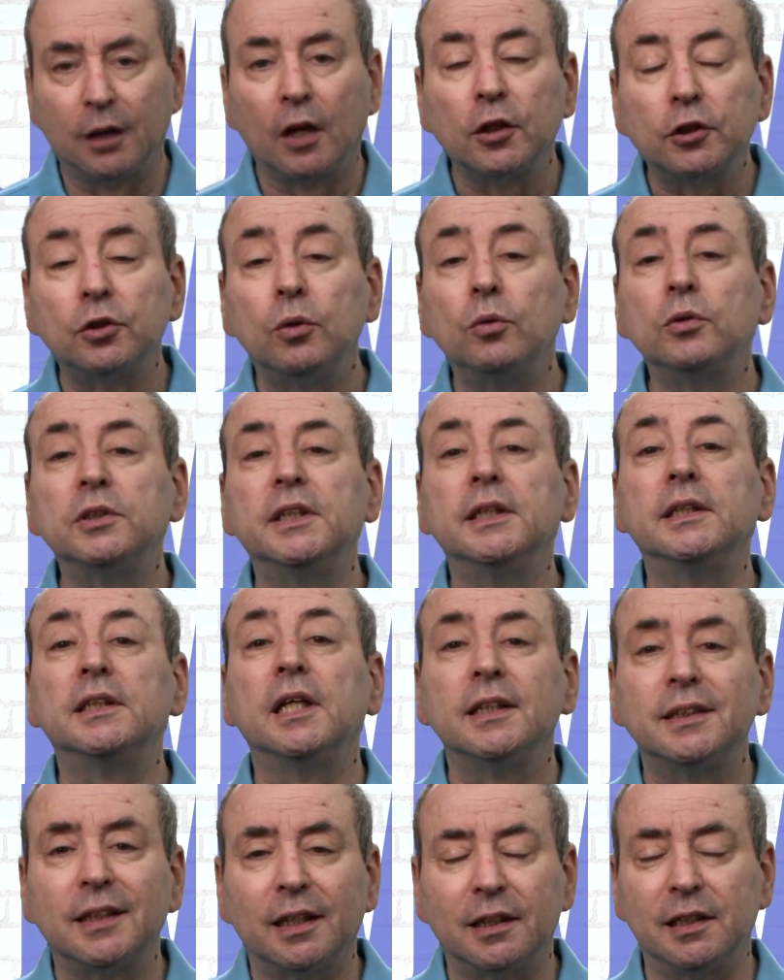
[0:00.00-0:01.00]
Sources
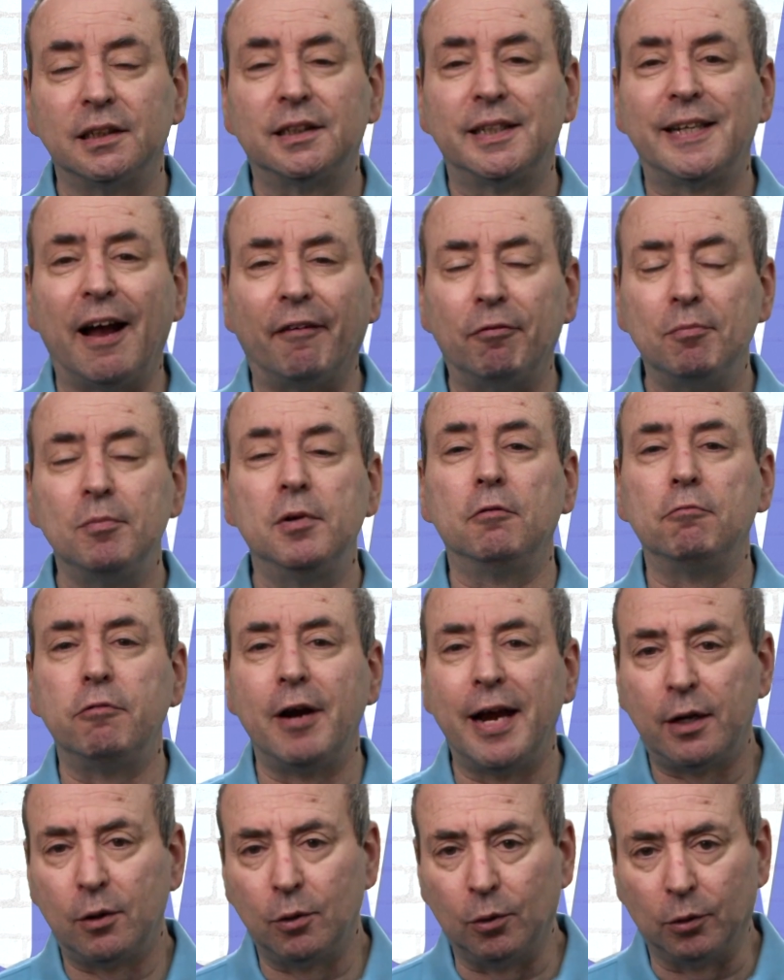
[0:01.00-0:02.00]
such as government
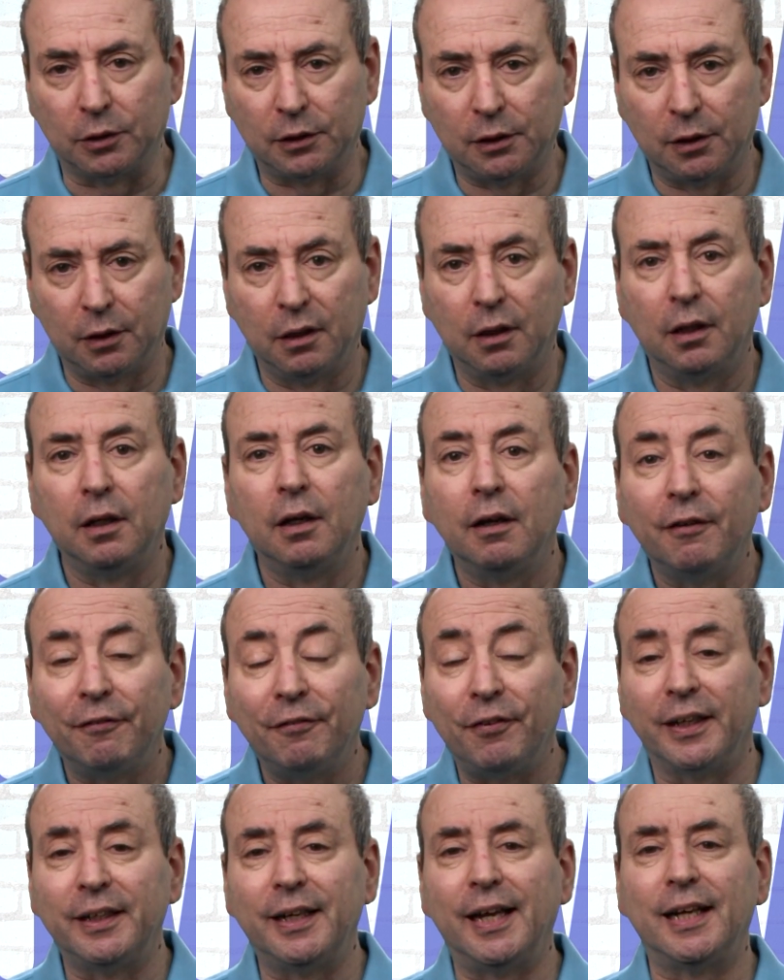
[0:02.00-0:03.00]
records,
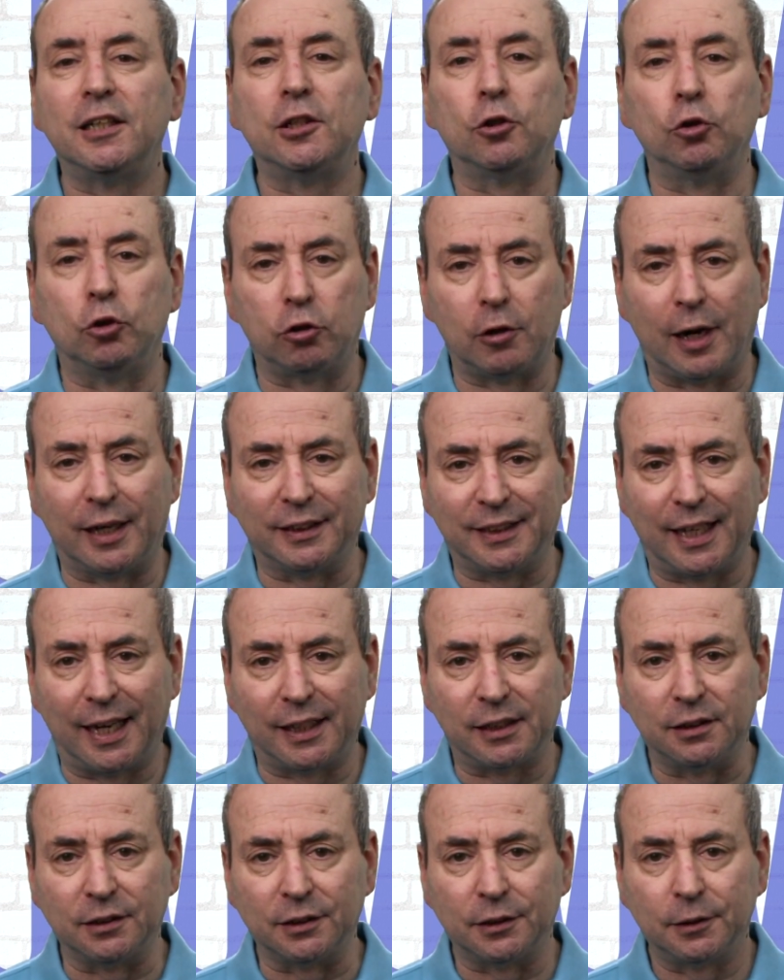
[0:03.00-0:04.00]
financial
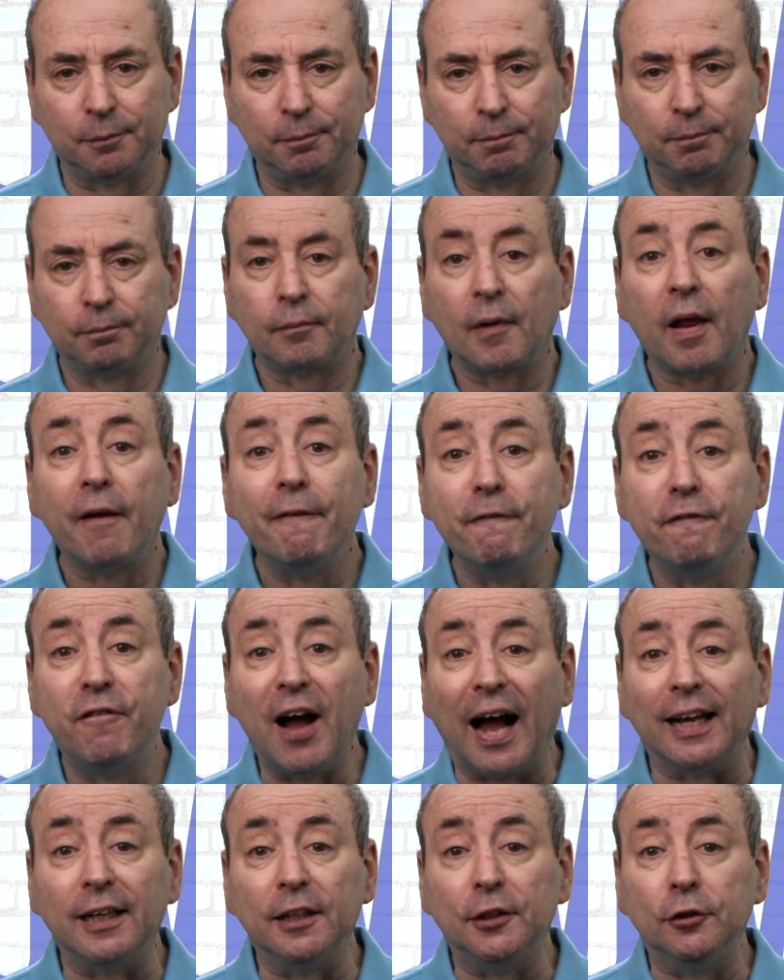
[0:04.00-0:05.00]
transactions,
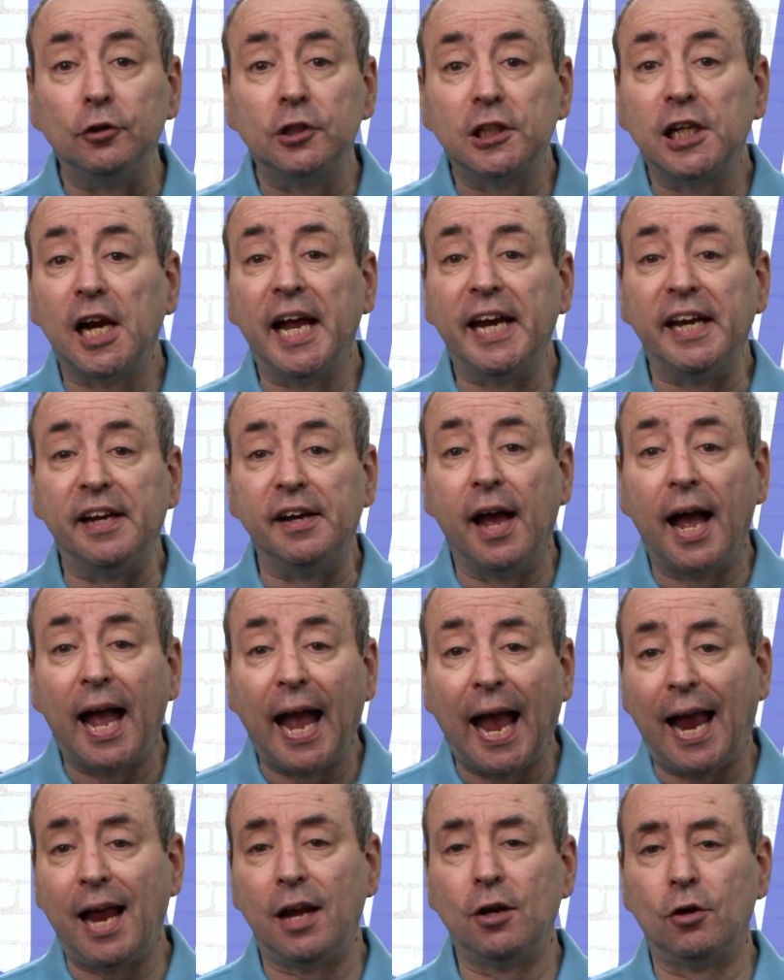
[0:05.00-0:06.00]
value chain
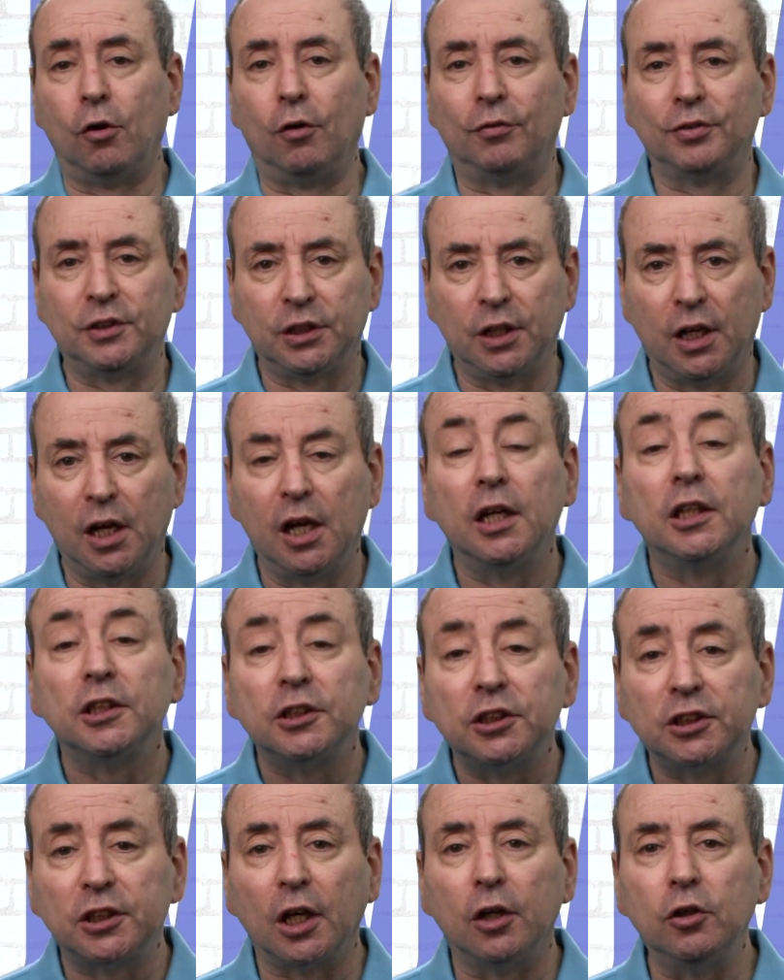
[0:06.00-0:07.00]
handoffs,
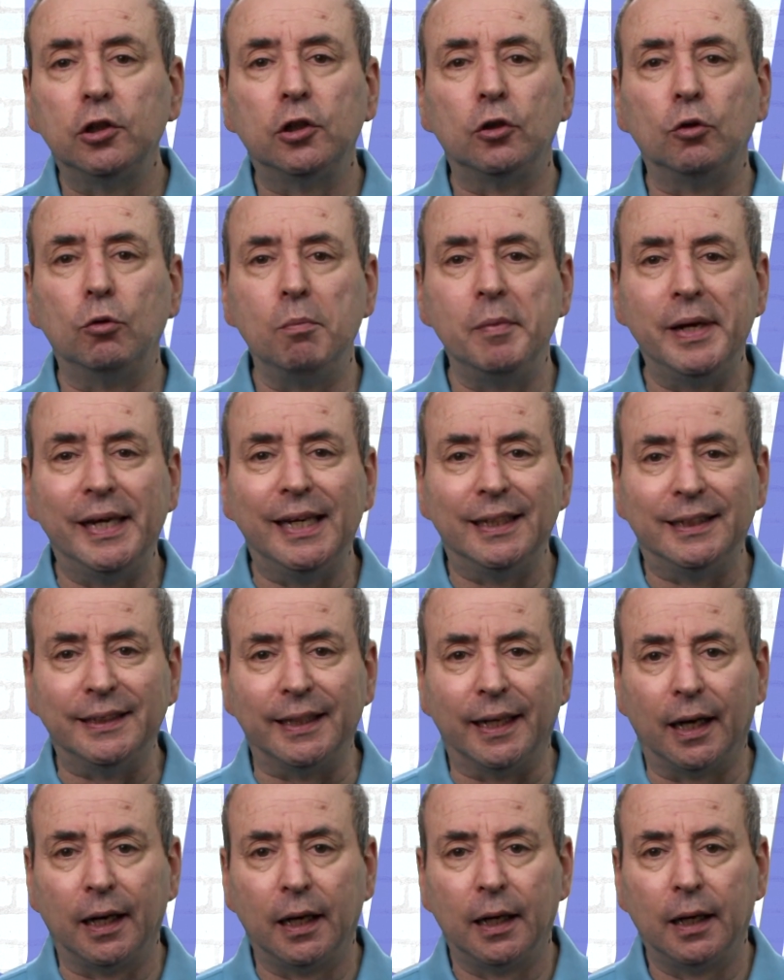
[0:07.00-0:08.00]
social
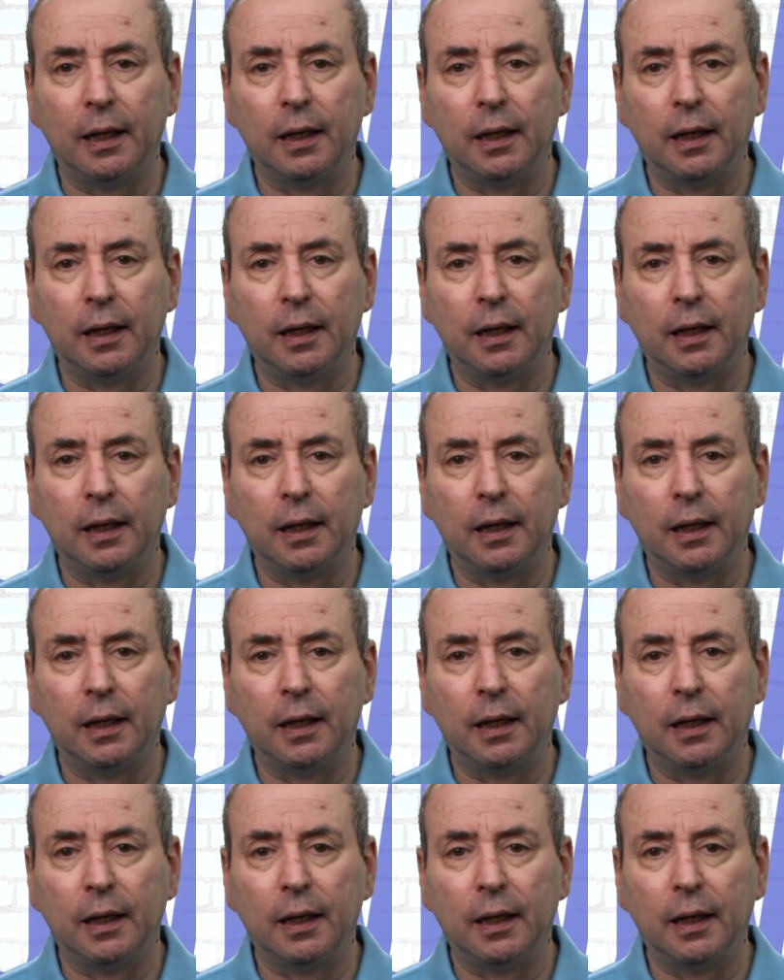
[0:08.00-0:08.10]
media,